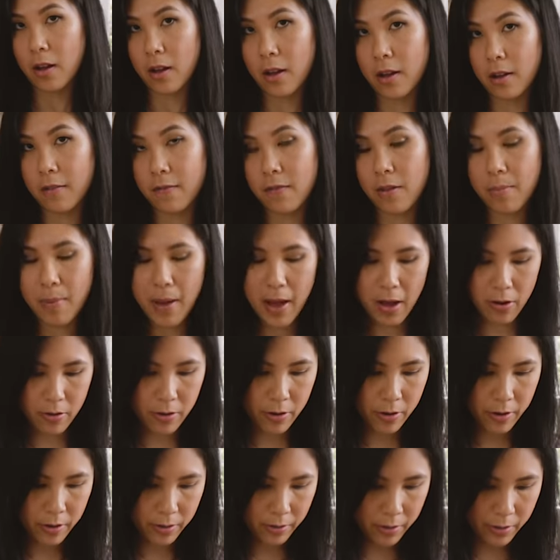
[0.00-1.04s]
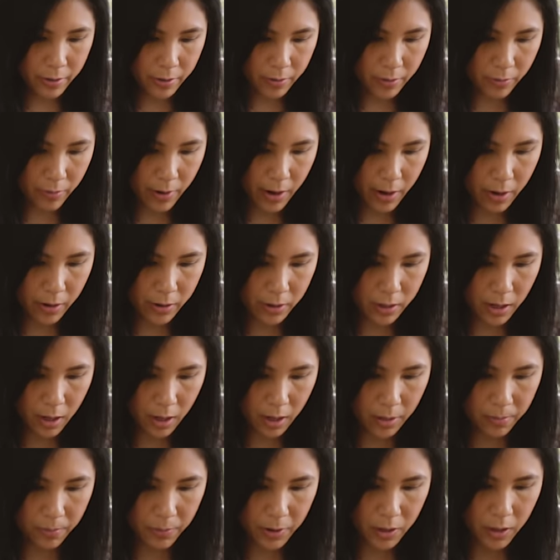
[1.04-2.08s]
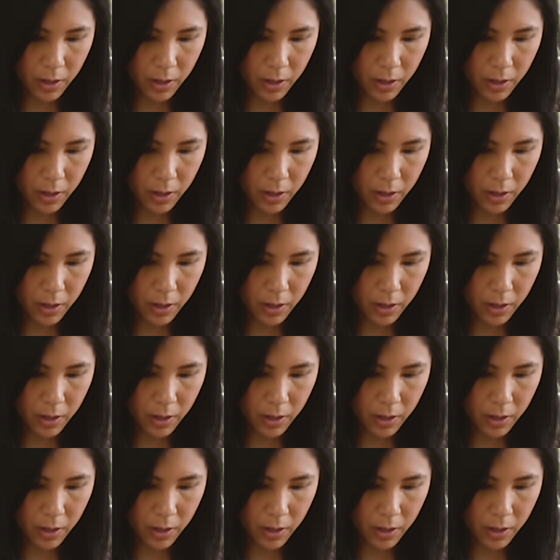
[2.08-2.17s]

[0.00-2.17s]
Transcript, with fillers: of the powder right on top,